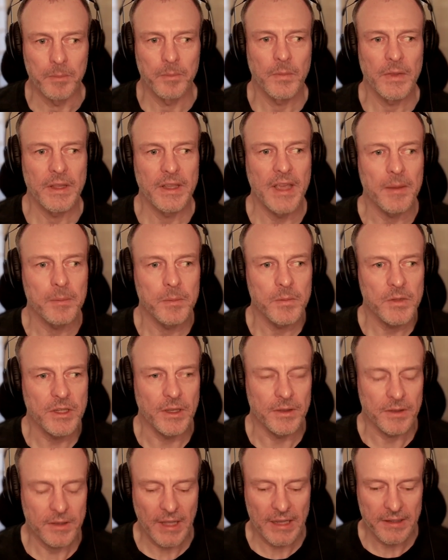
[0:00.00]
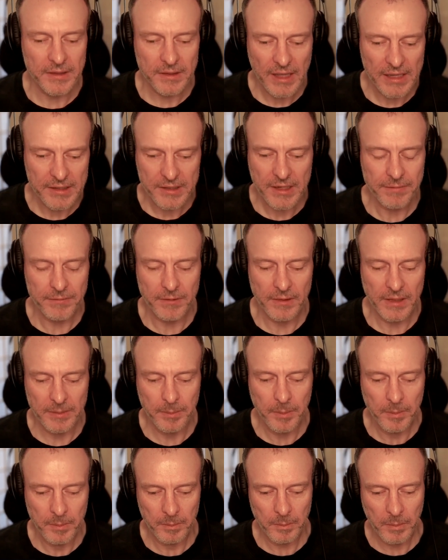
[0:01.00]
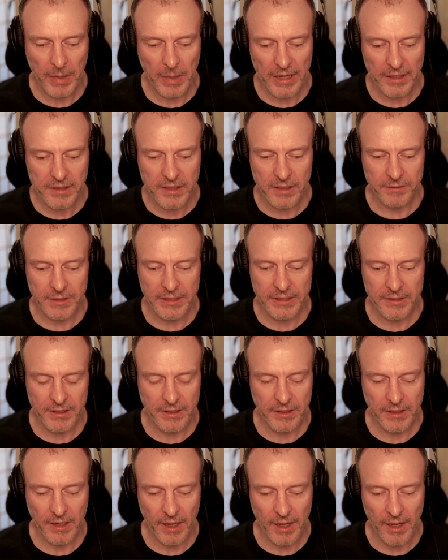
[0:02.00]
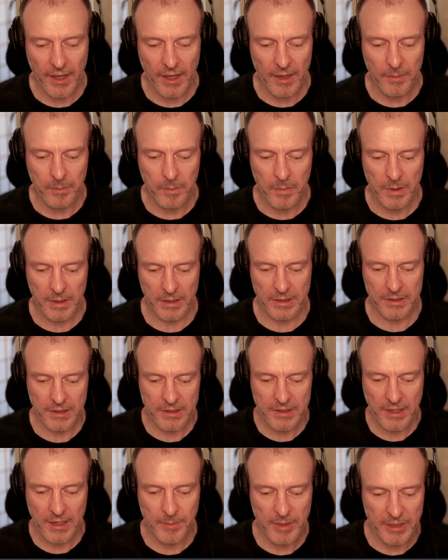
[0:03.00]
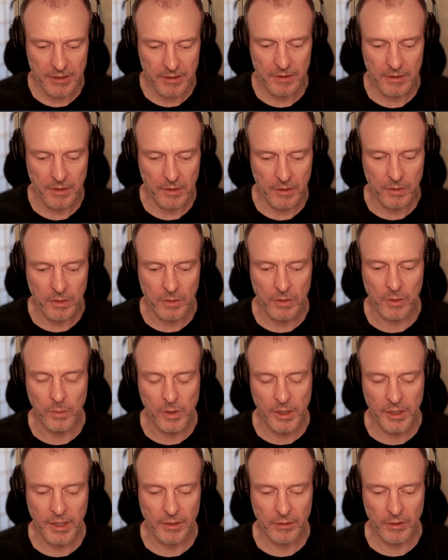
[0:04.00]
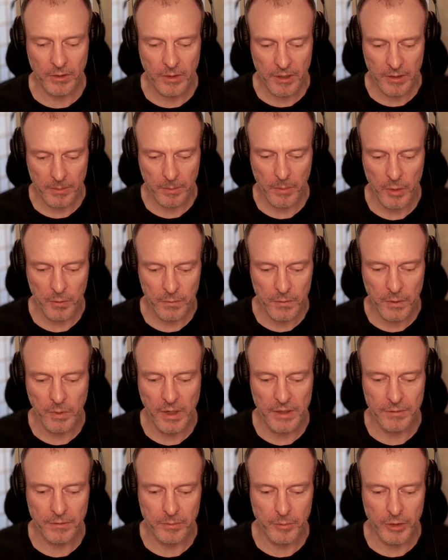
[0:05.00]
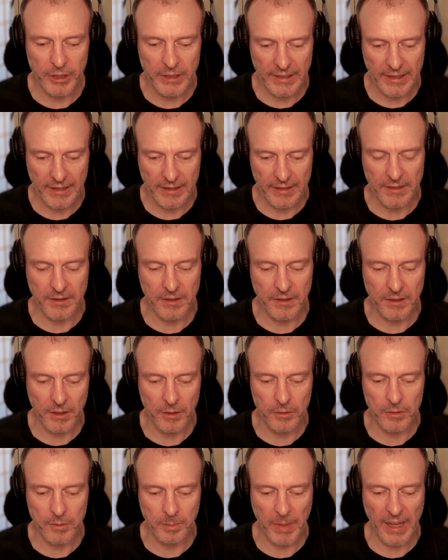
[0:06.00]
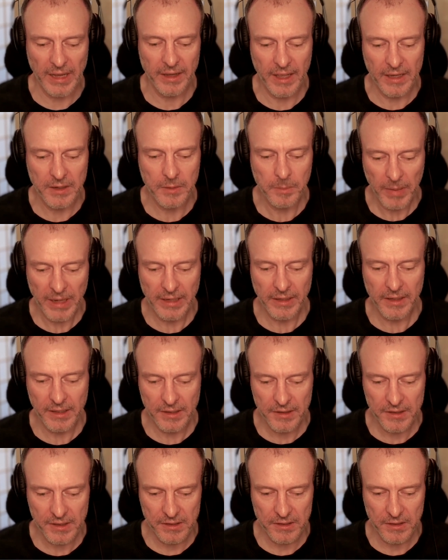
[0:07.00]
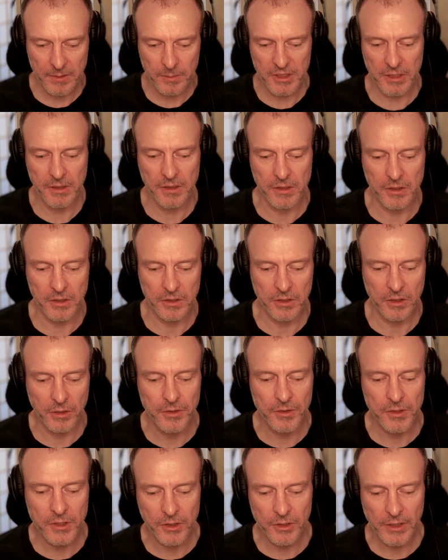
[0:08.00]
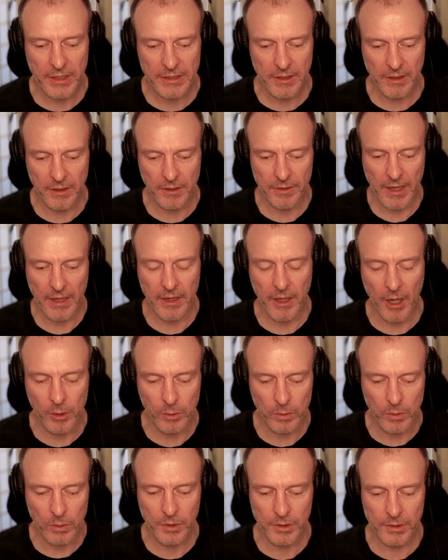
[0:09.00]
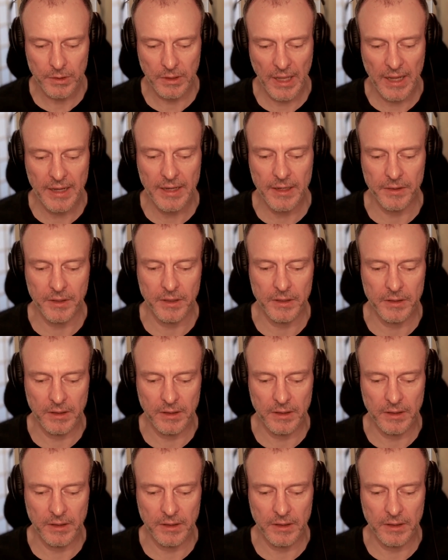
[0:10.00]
Yeah, so that's definitely part of it. As I say, the working group kind of moved away from really getting into those back-end banking systems into just concentrating on that OAuth layer that